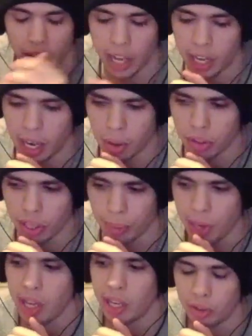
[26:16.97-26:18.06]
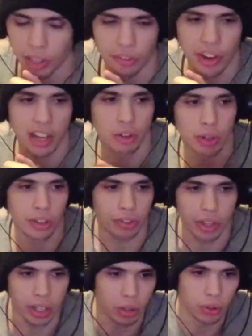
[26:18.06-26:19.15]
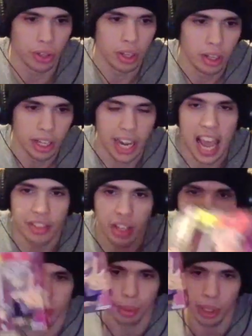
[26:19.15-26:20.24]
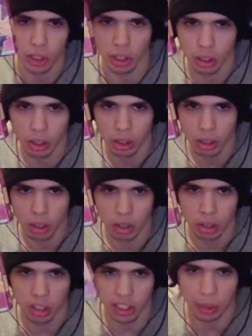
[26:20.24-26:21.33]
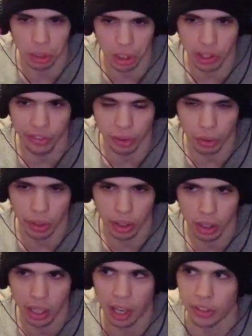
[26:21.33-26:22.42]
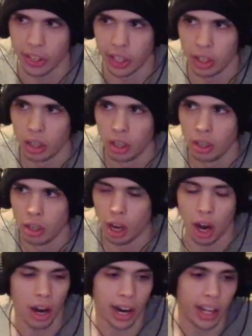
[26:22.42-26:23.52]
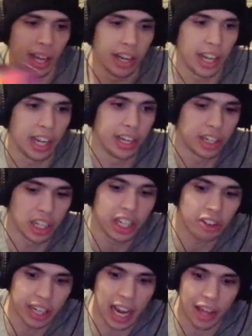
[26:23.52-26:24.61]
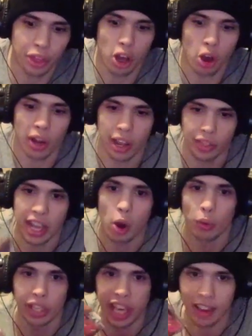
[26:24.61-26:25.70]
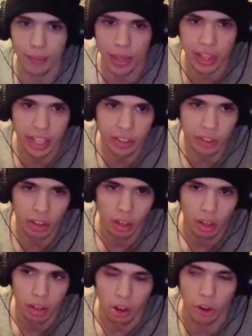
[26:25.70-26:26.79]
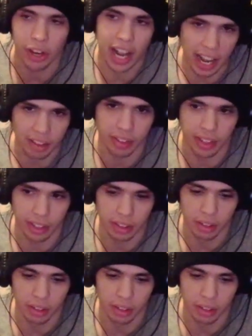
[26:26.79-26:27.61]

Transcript: And I was like, man, it was like factory sealed, and it had this in the picture because I was looking for it, and I was like, all right. And clearly I thought, okay, they only gave me this on an accident.